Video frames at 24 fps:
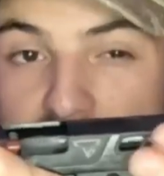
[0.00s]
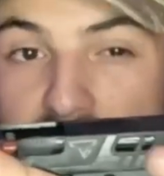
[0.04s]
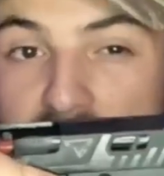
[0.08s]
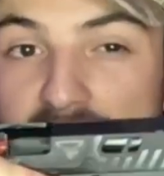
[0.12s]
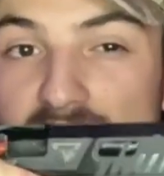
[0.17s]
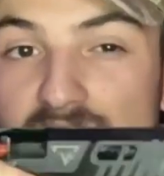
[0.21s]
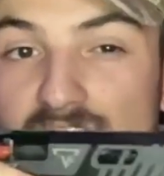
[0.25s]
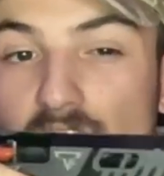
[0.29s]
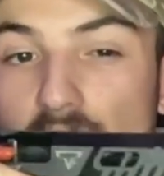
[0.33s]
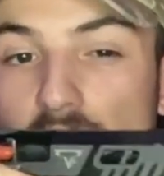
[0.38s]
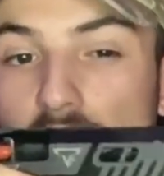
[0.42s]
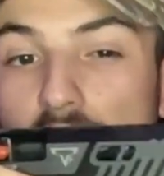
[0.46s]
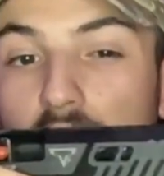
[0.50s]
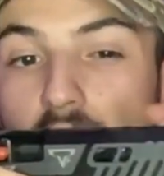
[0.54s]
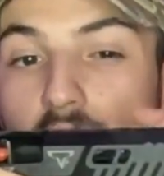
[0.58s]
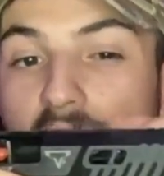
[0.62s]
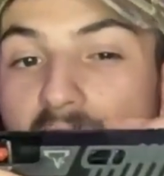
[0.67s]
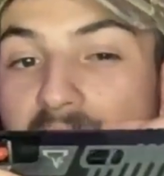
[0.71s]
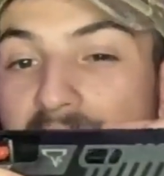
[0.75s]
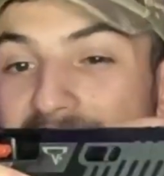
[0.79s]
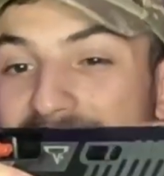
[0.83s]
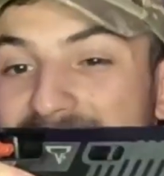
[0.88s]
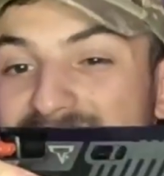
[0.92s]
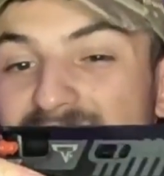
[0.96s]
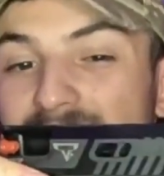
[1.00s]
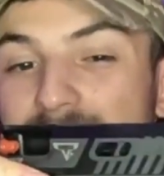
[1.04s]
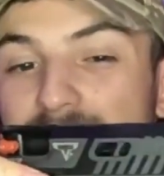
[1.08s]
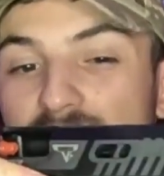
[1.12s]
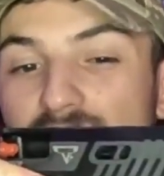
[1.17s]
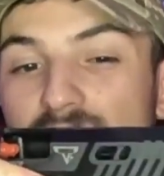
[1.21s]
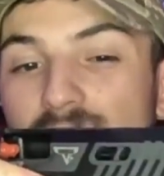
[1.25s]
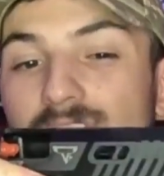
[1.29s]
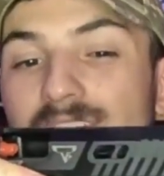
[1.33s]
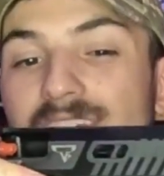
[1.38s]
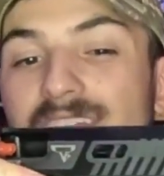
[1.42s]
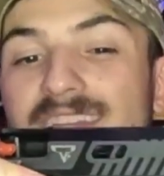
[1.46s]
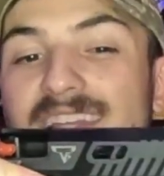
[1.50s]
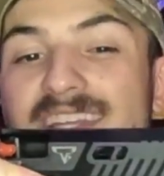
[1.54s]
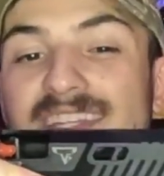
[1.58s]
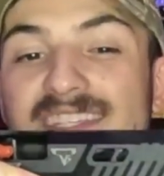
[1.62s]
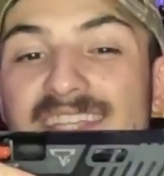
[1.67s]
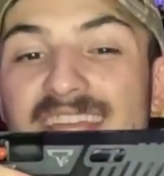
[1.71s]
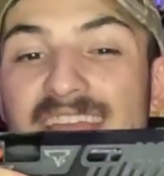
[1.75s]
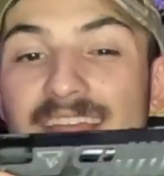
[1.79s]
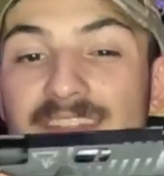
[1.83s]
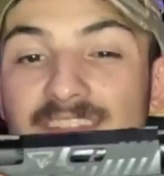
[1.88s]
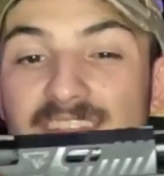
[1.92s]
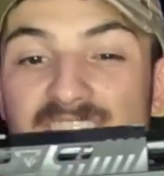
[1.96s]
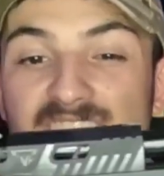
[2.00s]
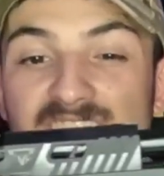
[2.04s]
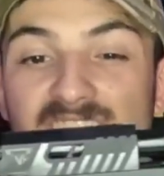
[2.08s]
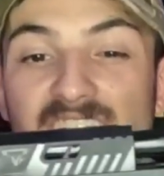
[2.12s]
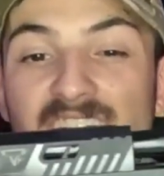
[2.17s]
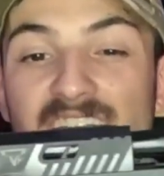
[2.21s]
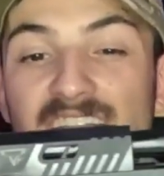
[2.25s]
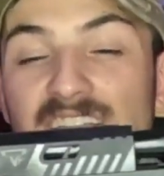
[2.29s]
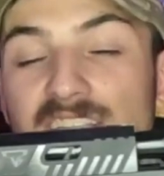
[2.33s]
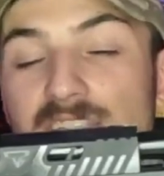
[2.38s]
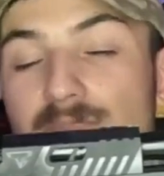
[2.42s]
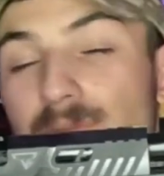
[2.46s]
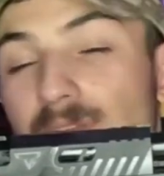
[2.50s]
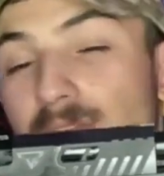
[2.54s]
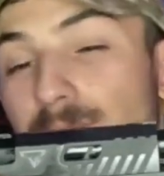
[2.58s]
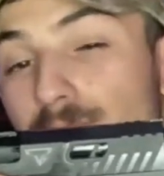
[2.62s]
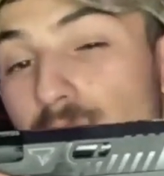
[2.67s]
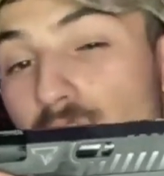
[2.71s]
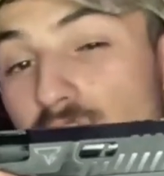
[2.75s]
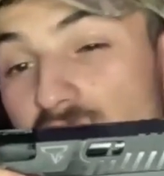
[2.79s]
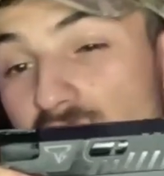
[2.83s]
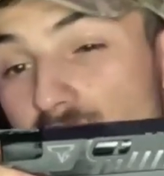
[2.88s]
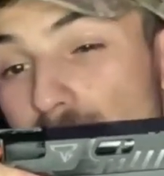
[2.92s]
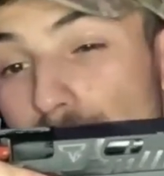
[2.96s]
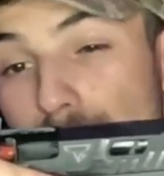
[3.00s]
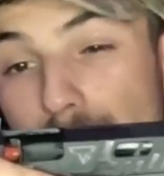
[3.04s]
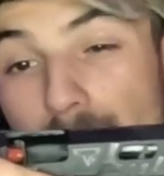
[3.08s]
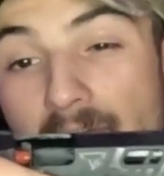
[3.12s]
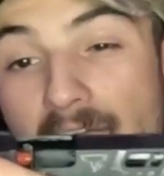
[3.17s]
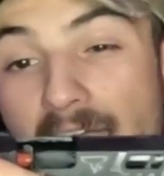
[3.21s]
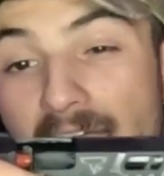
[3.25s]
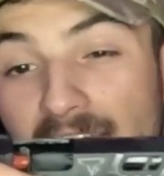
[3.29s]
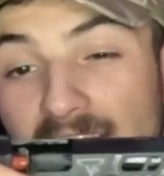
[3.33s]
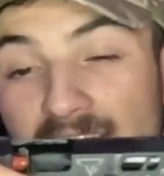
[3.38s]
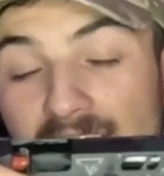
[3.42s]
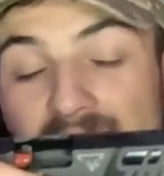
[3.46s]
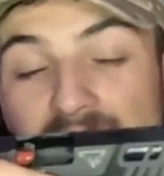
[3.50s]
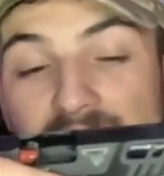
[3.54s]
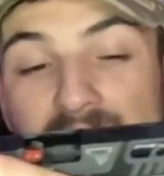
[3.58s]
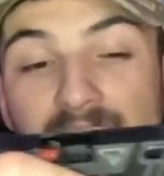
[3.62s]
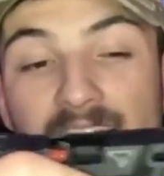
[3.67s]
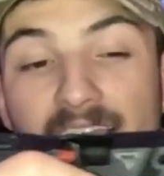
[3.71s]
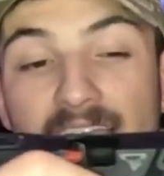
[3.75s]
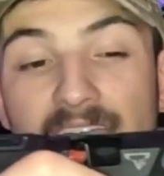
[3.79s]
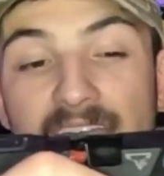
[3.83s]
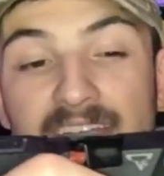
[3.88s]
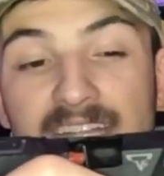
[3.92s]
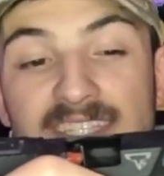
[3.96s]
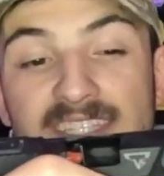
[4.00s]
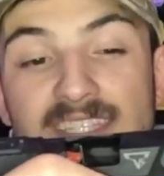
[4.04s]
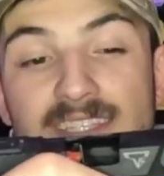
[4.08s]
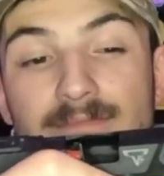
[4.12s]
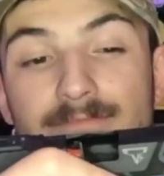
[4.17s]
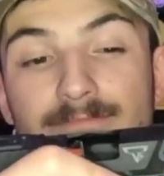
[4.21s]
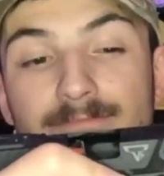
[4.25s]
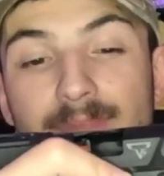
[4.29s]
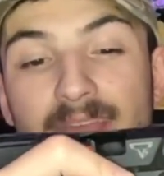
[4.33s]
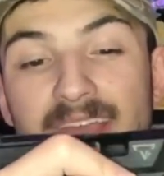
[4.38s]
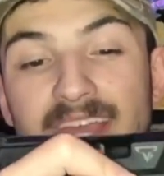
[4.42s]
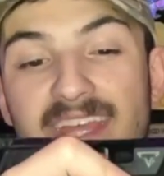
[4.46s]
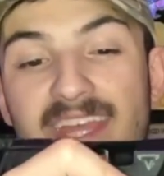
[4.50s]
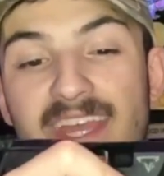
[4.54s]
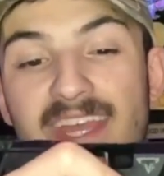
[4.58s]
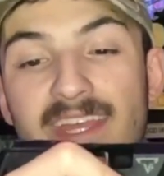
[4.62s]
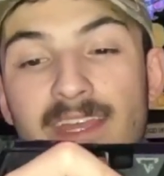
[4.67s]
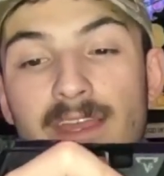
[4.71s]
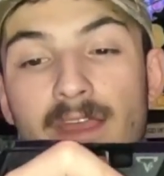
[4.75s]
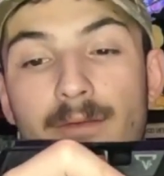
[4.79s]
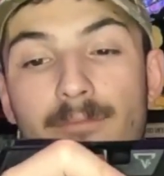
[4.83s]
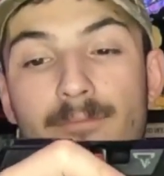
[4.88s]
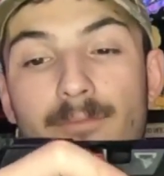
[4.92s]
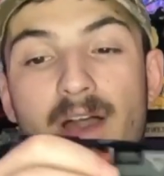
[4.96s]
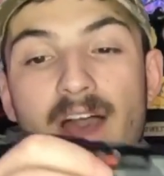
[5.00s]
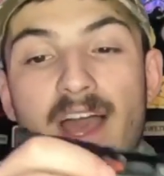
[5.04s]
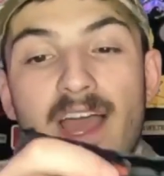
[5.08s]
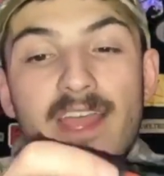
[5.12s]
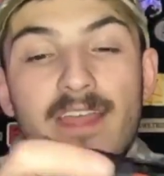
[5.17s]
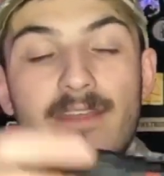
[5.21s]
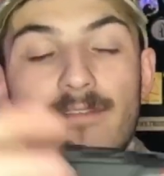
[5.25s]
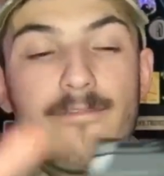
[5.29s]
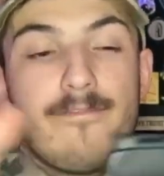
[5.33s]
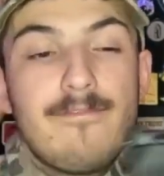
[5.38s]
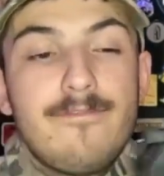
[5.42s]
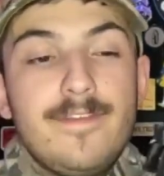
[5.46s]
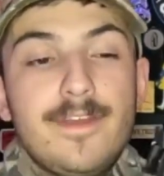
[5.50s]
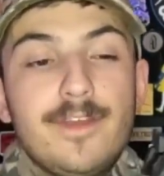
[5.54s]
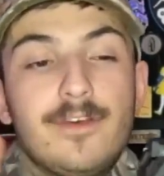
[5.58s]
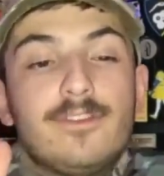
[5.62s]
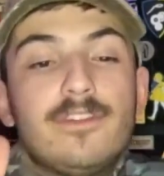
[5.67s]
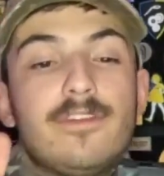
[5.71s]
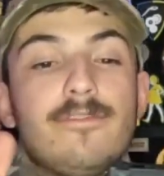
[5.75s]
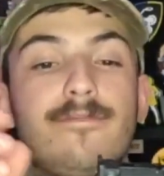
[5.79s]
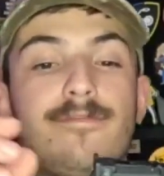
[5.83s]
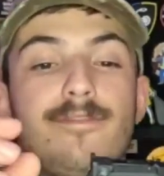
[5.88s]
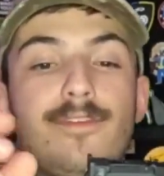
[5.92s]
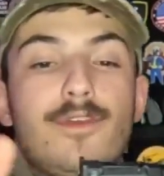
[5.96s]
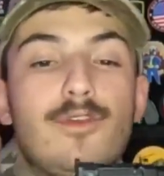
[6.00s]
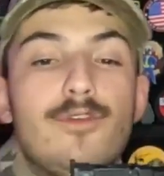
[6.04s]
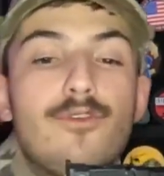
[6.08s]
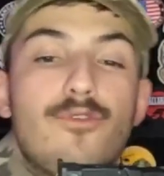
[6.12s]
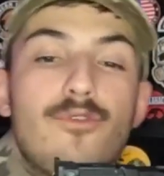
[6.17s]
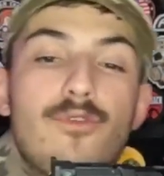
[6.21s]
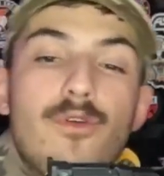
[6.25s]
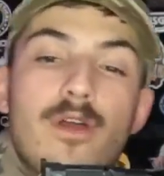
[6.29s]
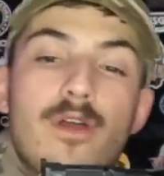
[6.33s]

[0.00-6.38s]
So as I'm shooting this and the slide is being pushed back, it's making my field of view